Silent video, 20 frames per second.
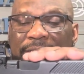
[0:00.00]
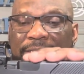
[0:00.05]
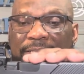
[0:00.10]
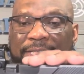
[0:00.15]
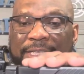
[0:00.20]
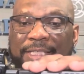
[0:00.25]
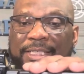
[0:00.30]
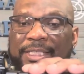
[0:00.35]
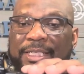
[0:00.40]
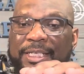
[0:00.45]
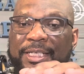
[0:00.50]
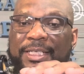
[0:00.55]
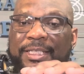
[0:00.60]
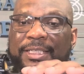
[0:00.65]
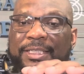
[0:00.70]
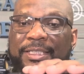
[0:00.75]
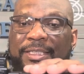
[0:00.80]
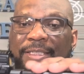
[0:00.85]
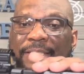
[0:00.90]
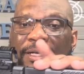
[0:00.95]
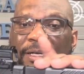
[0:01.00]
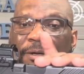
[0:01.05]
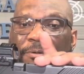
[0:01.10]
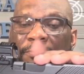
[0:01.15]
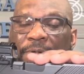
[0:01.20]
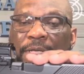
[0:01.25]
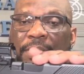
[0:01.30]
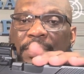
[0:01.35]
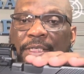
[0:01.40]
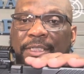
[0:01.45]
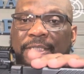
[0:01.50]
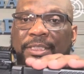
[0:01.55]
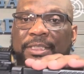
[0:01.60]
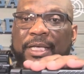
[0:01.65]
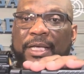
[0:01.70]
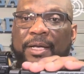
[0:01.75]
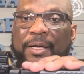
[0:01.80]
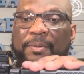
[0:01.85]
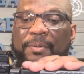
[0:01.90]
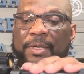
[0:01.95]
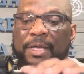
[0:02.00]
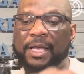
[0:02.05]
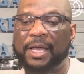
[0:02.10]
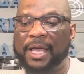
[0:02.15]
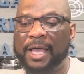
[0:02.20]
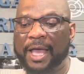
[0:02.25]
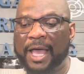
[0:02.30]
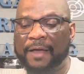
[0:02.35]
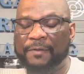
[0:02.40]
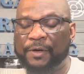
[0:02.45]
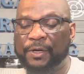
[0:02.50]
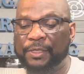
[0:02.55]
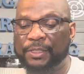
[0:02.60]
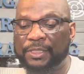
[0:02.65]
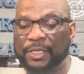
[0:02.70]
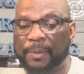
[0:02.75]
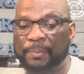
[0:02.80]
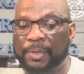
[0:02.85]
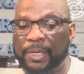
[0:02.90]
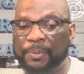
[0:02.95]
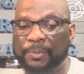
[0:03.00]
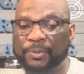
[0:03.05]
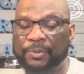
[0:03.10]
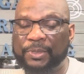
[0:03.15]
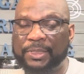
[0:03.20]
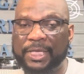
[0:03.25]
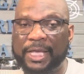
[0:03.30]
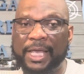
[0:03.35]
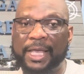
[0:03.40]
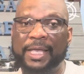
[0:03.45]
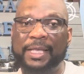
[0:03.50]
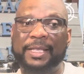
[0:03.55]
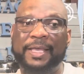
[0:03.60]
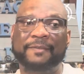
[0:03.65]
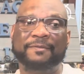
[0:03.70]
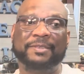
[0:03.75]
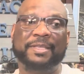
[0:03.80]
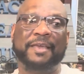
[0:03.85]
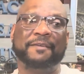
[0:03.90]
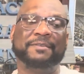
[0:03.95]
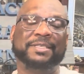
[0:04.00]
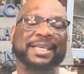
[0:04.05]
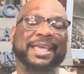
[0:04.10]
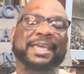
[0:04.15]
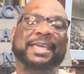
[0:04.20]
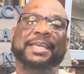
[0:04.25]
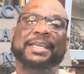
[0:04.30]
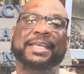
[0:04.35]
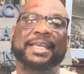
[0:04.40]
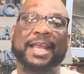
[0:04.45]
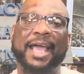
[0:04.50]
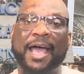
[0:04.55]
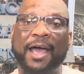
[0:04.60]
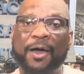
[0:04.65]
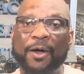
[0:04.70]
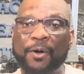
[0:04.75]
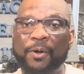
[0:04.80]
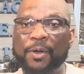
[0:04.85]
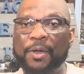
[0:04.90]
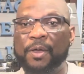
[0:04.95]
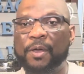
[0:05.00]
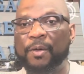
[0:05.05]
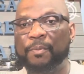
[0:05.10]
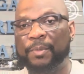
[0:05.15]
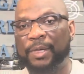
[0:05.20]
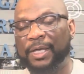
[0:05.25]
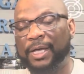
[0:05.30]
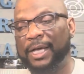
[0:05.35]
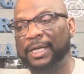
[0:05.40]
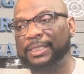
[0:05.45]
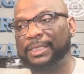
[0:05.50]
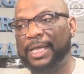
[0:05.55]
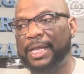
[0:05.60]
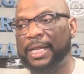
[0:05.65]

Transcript: this is a really good setup. I've heard some people say they've taken it out because they